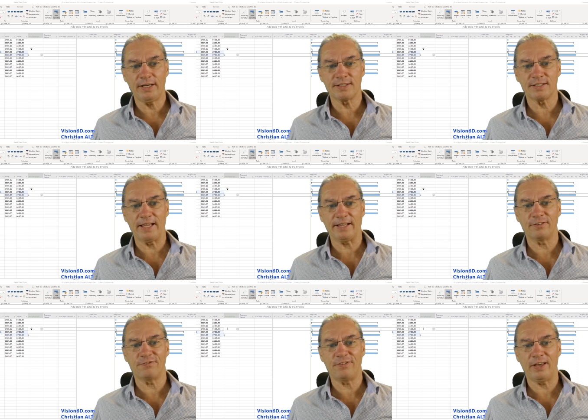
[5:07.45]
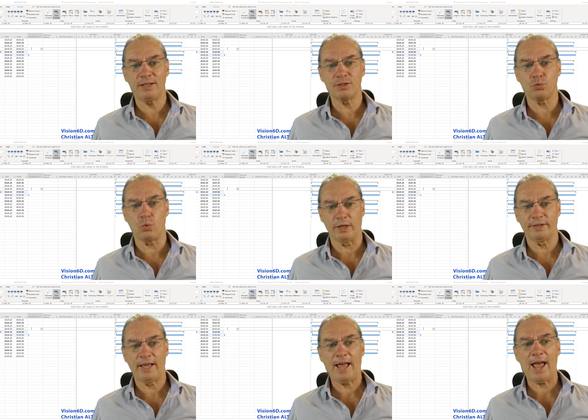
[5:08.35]
it's that phase
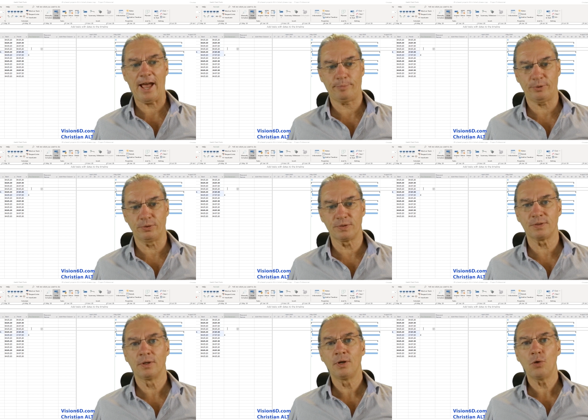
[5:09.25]
one happens.